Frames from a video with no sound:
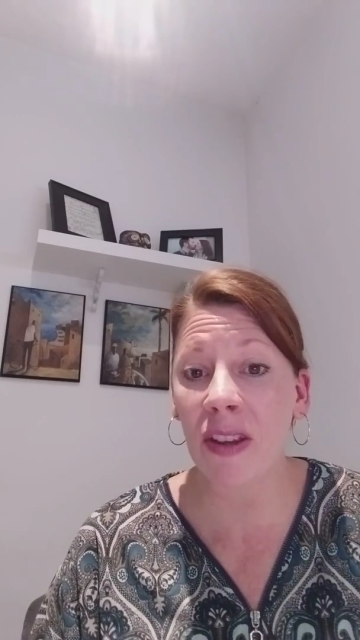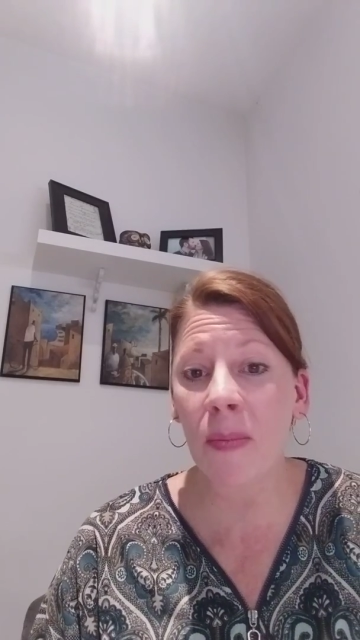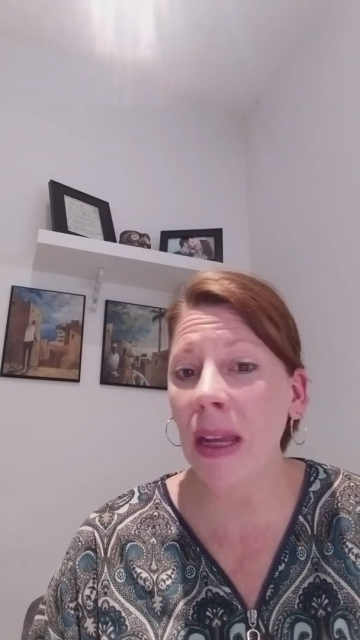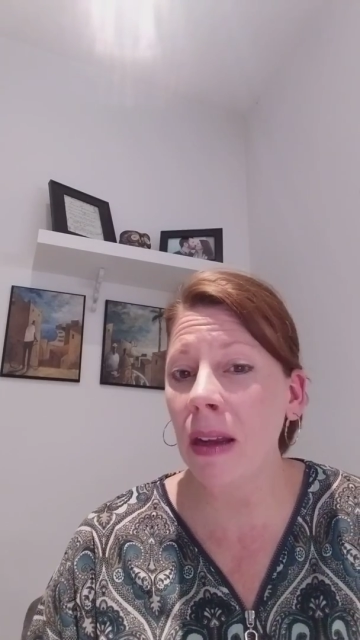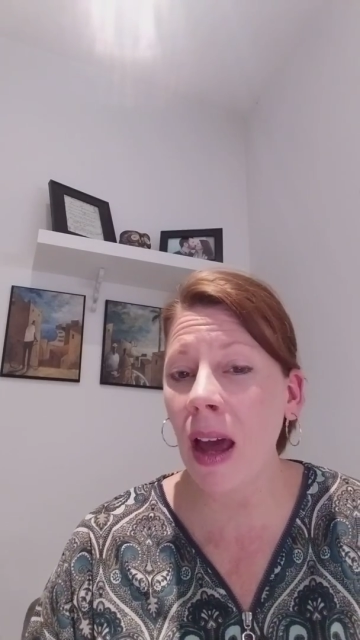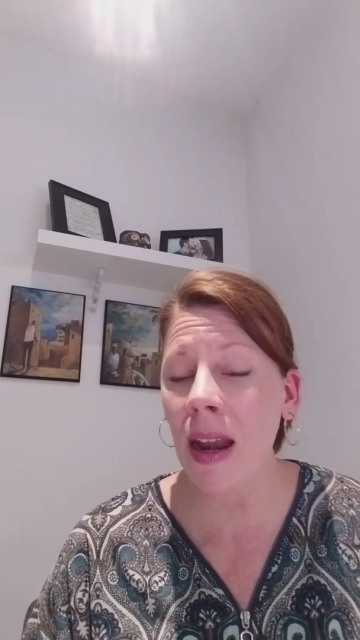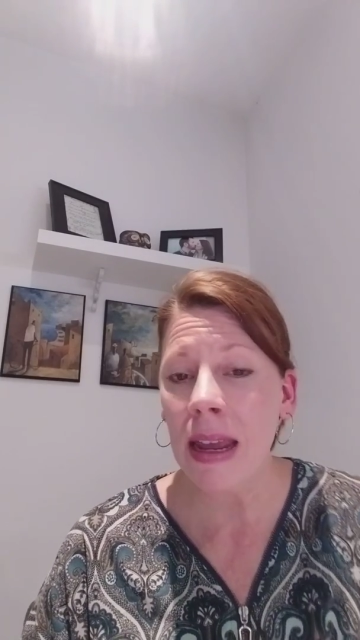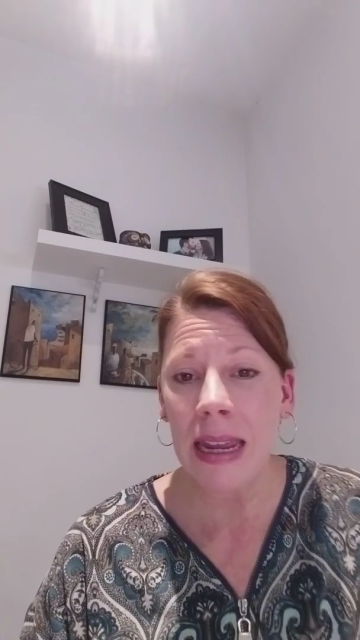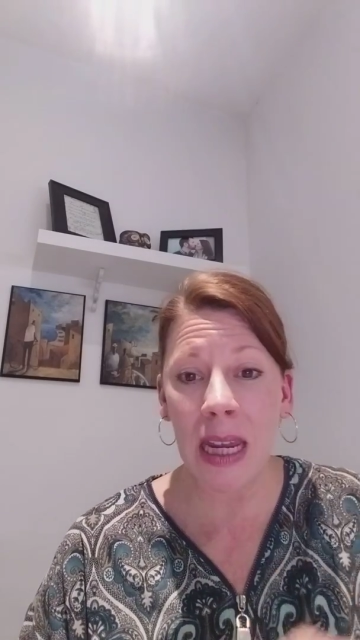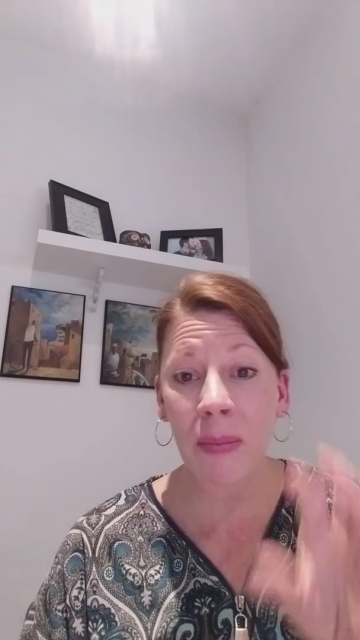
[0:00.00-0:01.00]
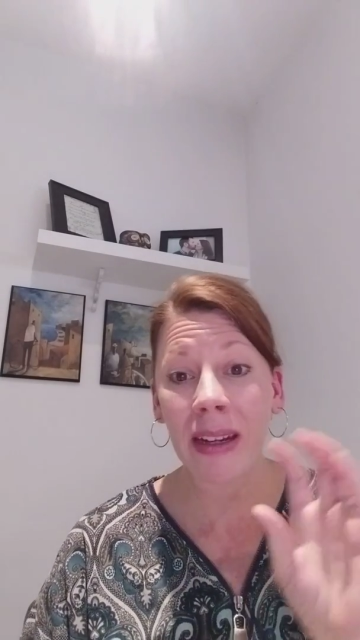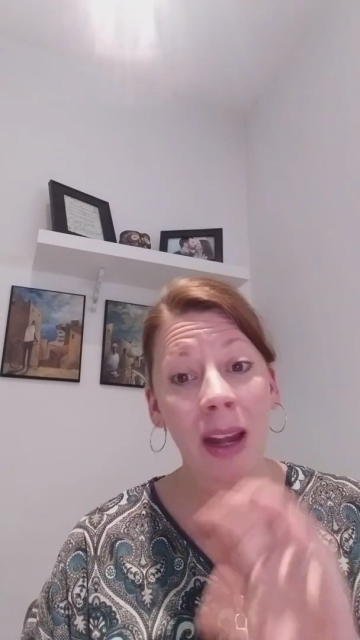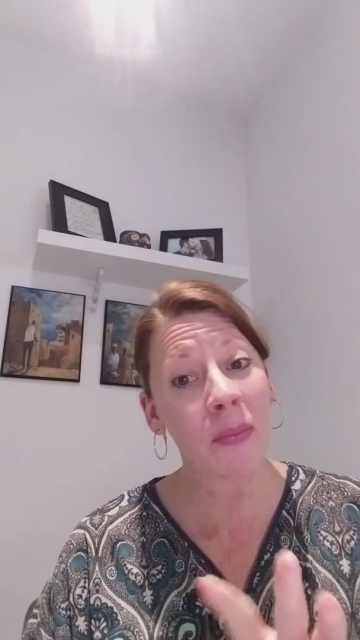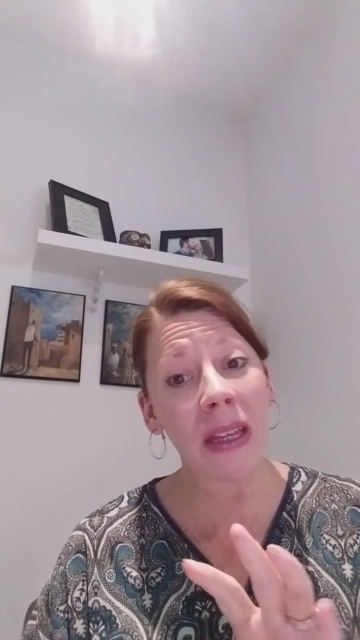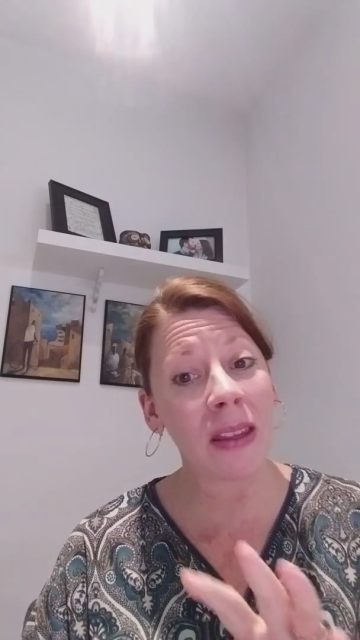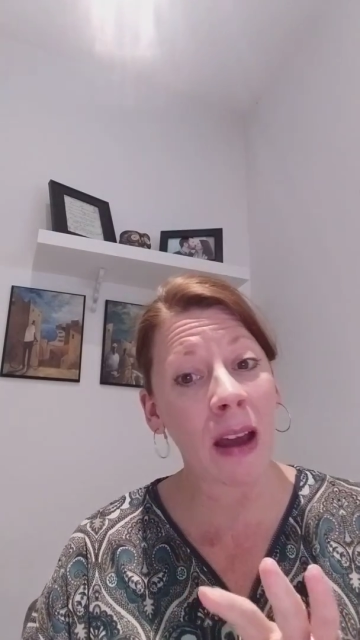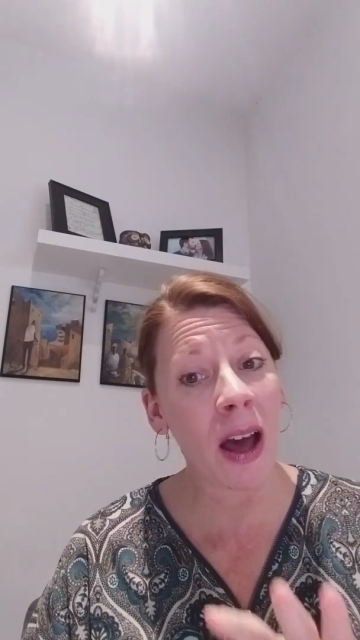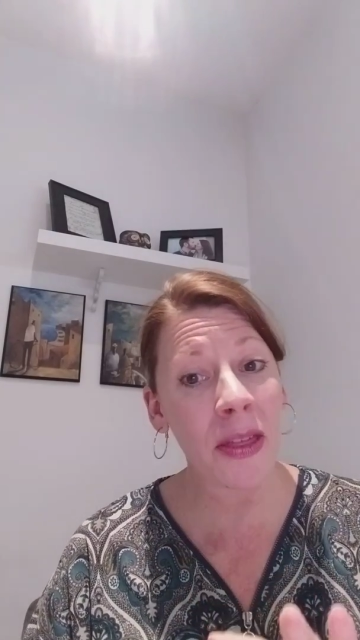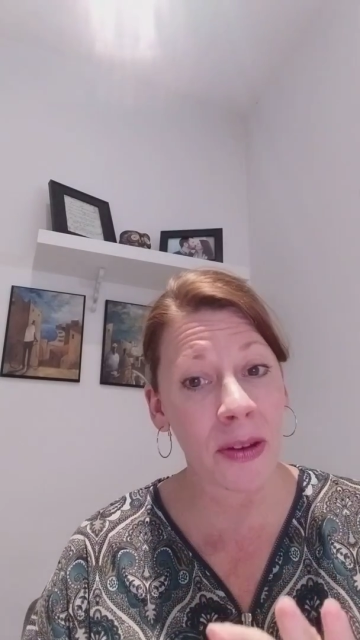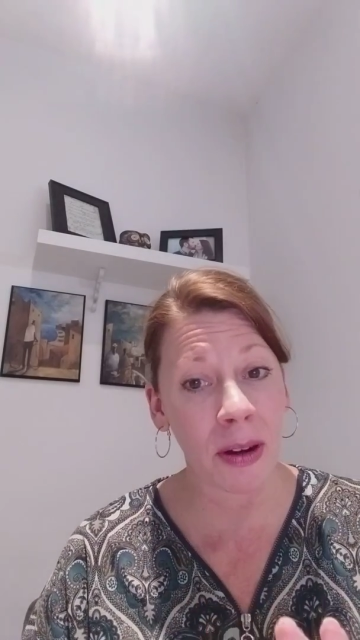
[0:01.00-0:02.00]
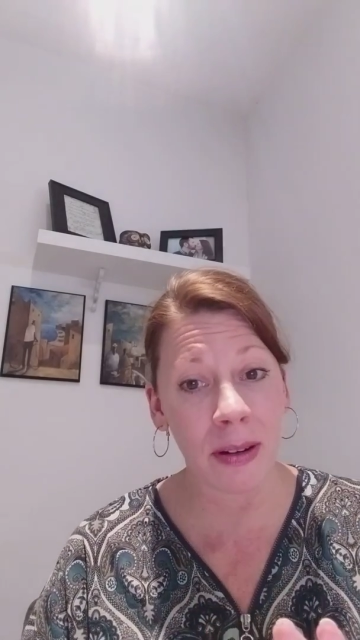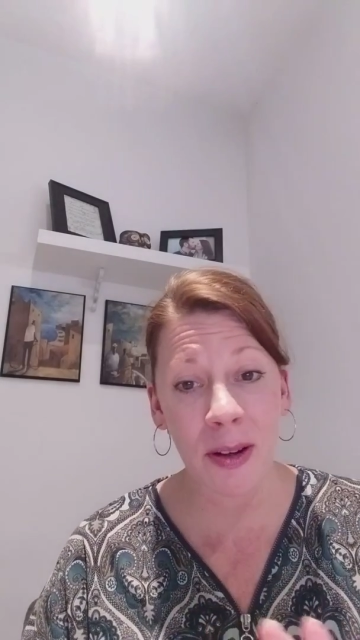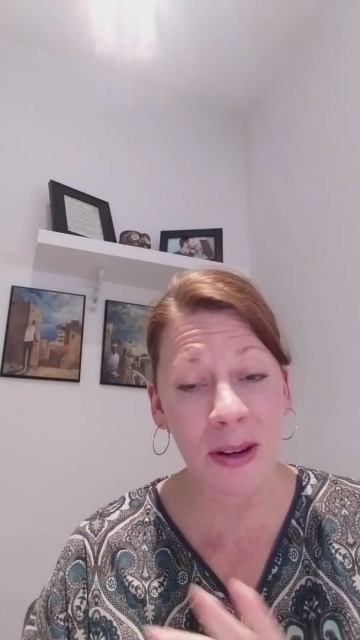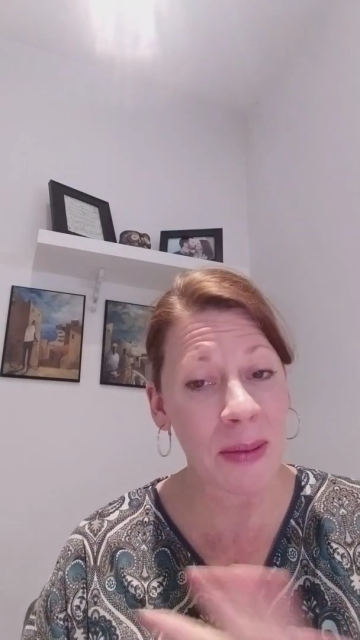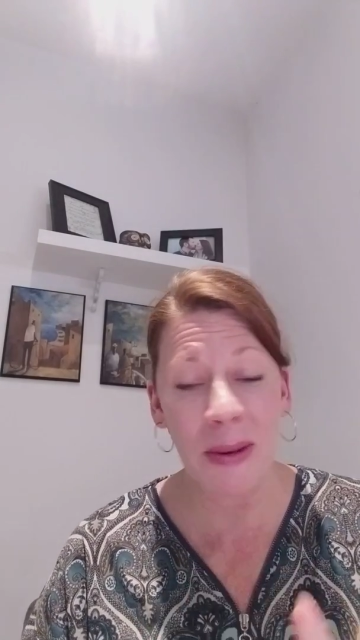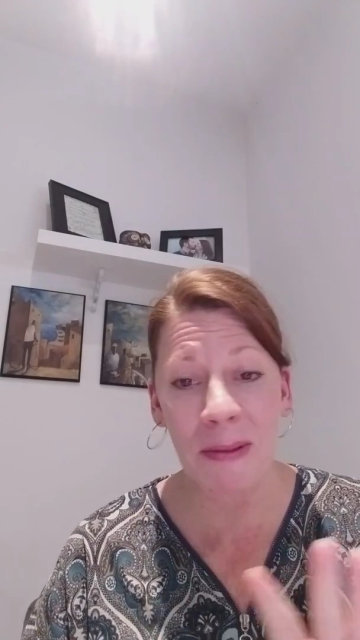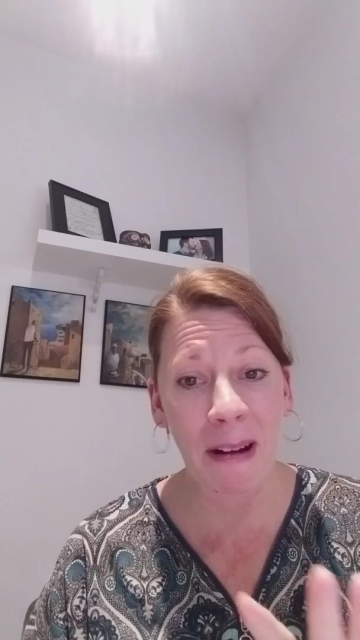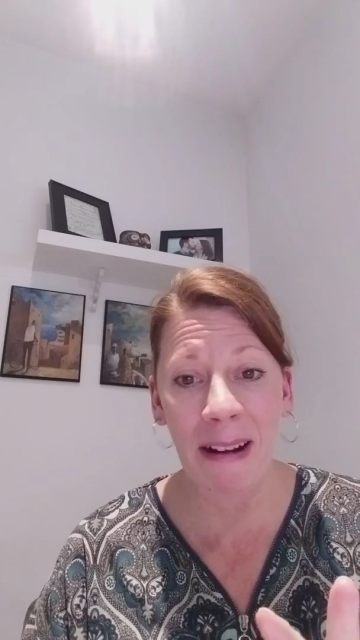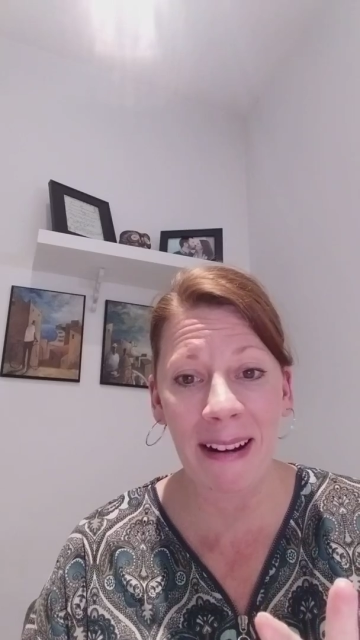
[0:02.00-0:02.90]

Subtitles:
He may not be the author, don't get me wrong,